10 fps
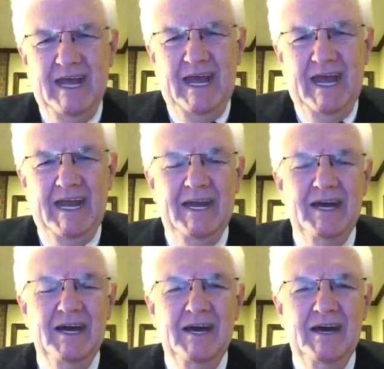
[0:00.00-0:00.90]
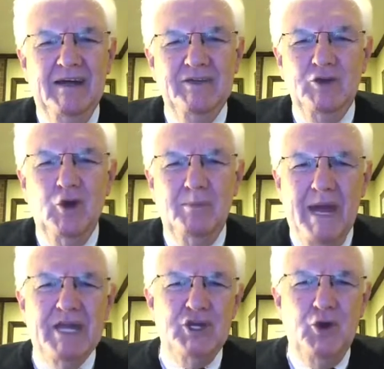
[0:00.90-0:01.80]
and you'll
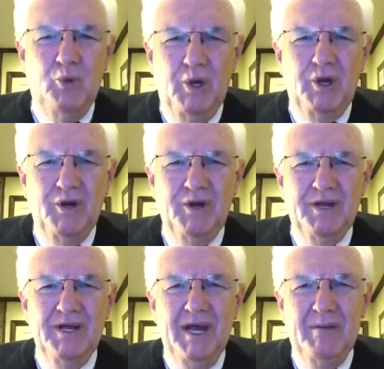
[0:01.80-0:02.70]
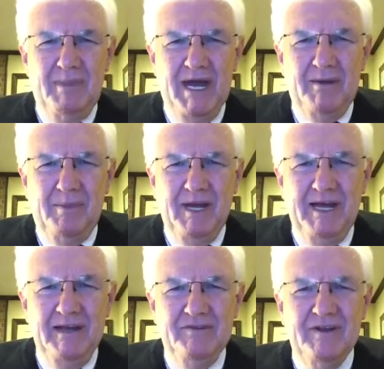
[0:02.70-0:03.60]
make your world a better
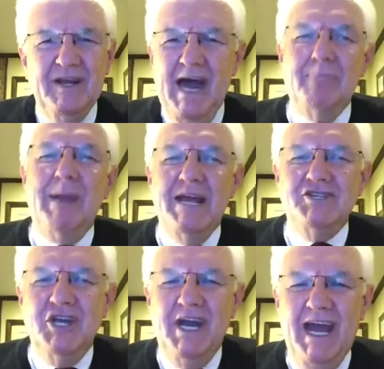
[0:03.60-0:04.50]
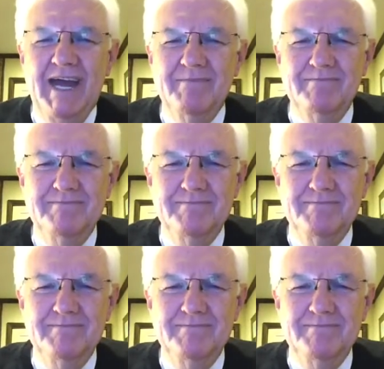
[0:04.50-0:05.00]
place. God bless you now.